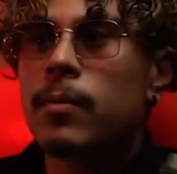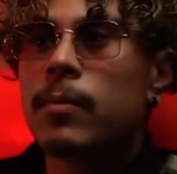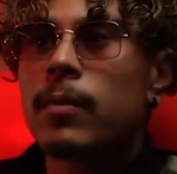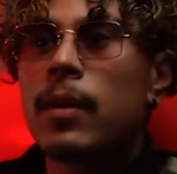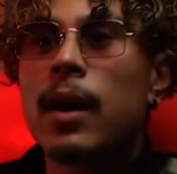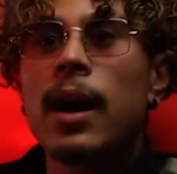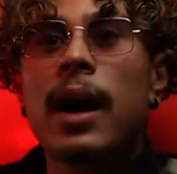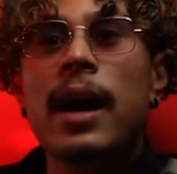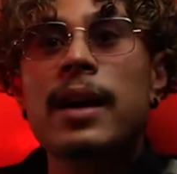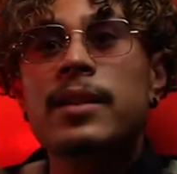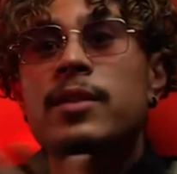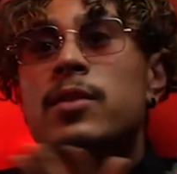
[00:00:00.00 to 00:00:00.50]

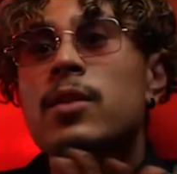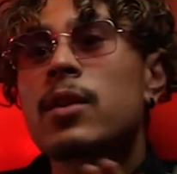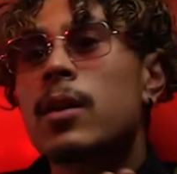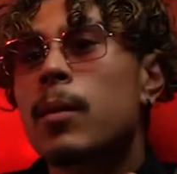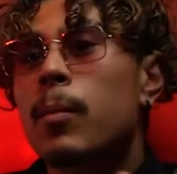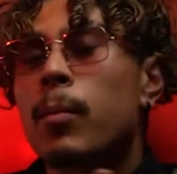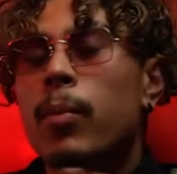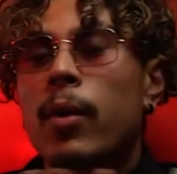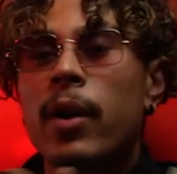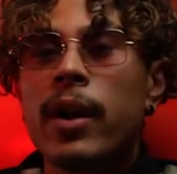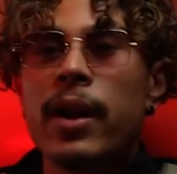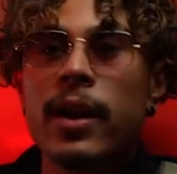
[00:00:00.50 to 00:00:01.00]
I took a
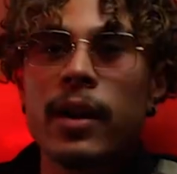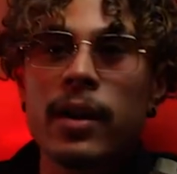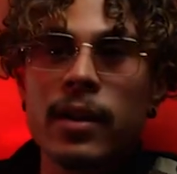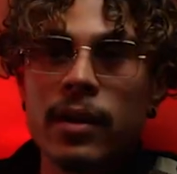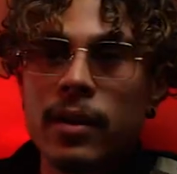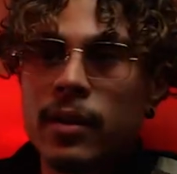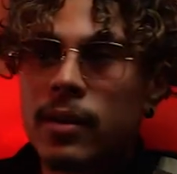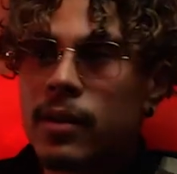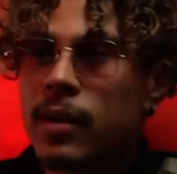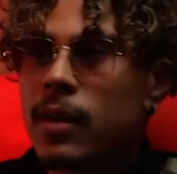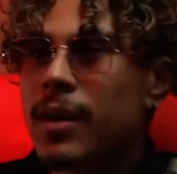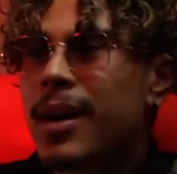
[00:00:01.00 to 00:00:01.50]
break
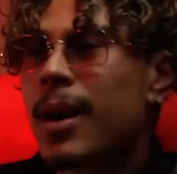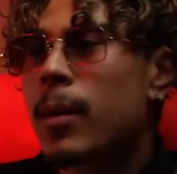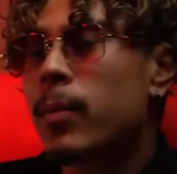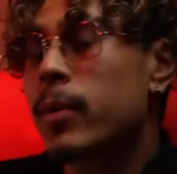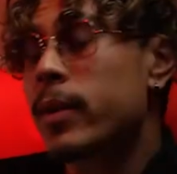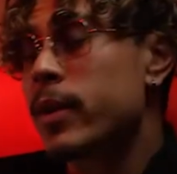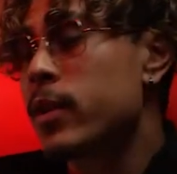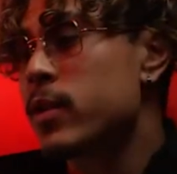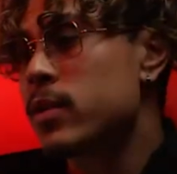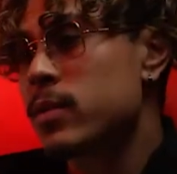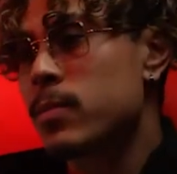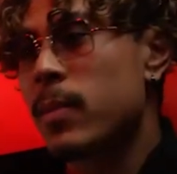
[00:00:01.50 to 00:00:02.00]
a couple
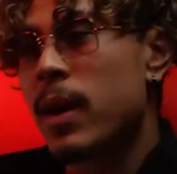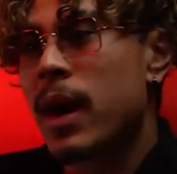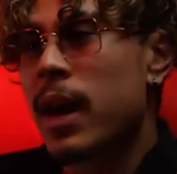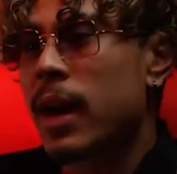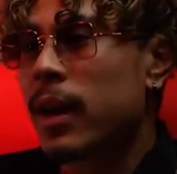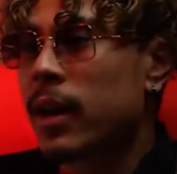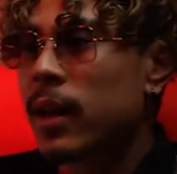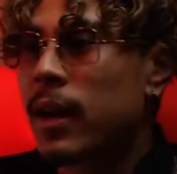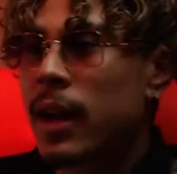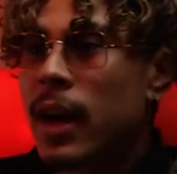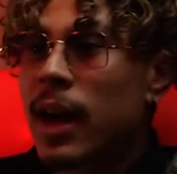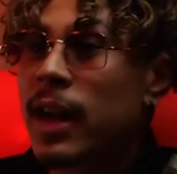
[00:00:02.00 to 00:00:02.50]
years back,
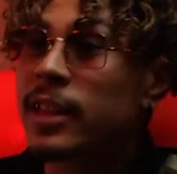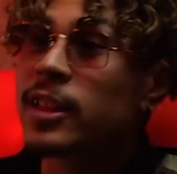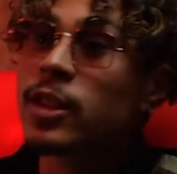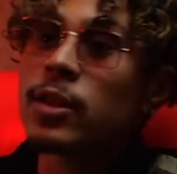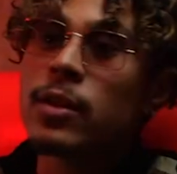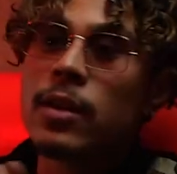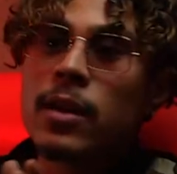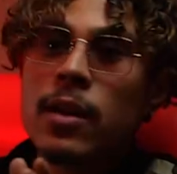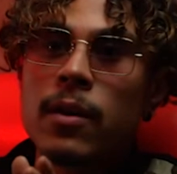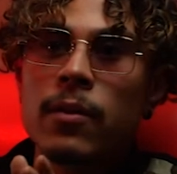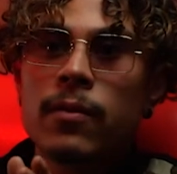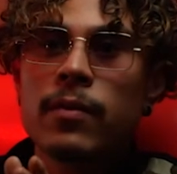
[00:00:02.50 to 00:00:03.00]
and I
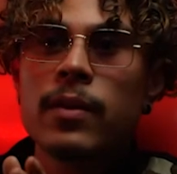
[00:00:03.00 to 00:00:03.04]
shouldn't have.